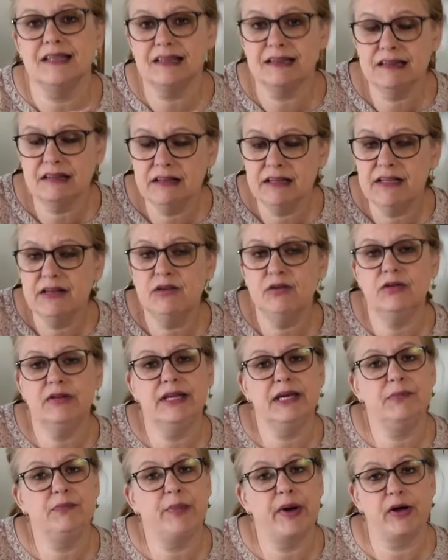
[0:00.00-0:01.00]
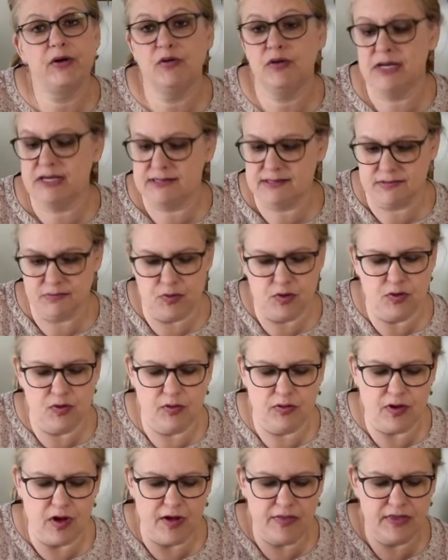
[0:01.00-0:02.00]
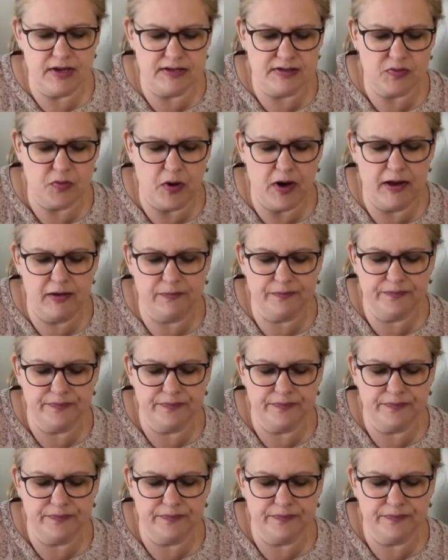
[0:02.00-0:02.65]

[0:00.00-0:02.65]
literally buttery smooth on this one.